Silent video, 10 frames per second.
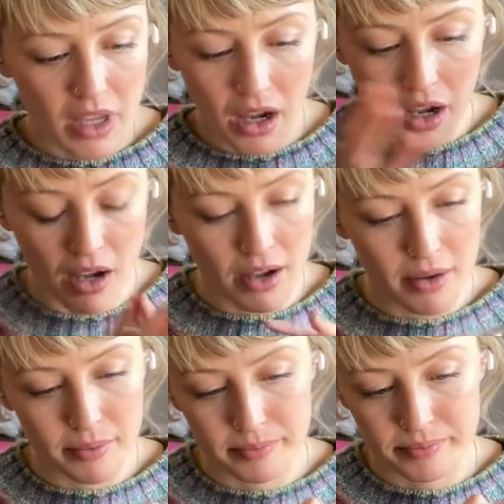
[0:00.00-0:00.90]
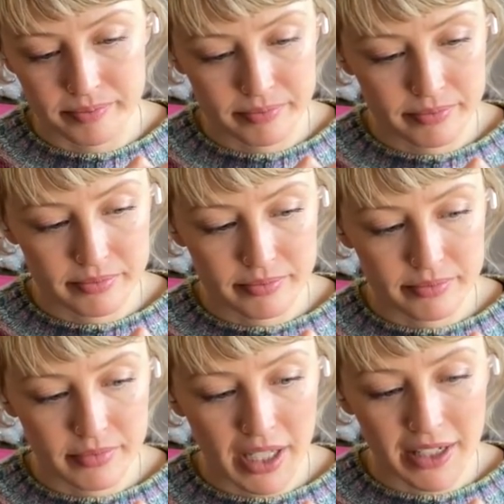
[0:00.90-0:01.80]
Um,
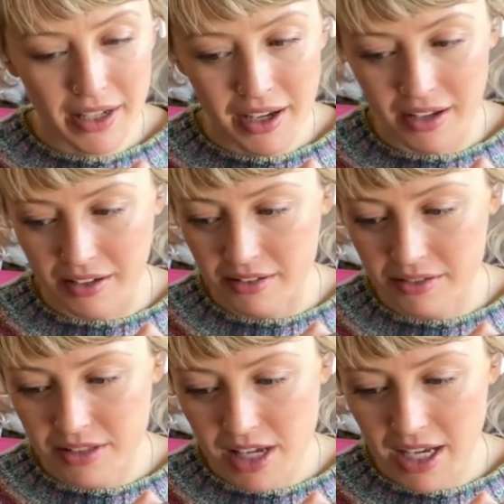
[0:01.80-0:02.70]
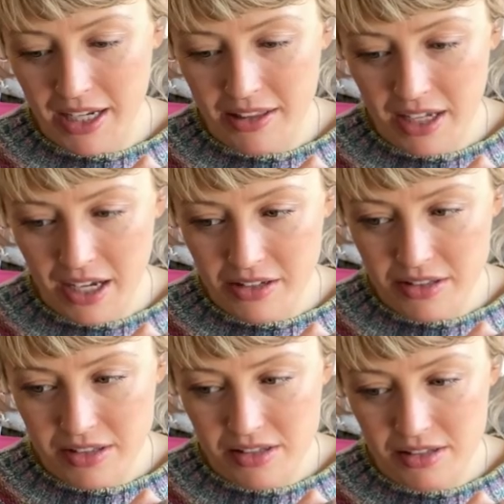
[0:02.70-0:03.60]
and yeah, anything
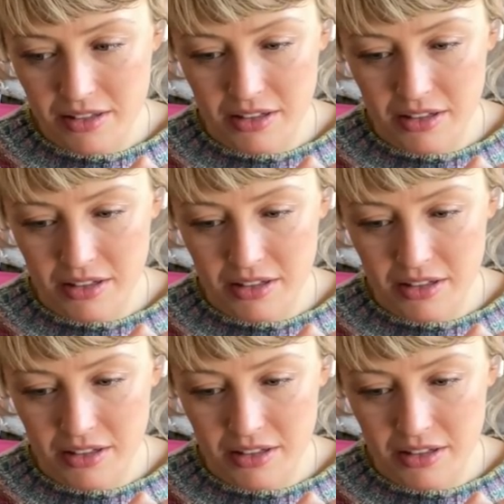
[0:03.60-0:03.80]
else?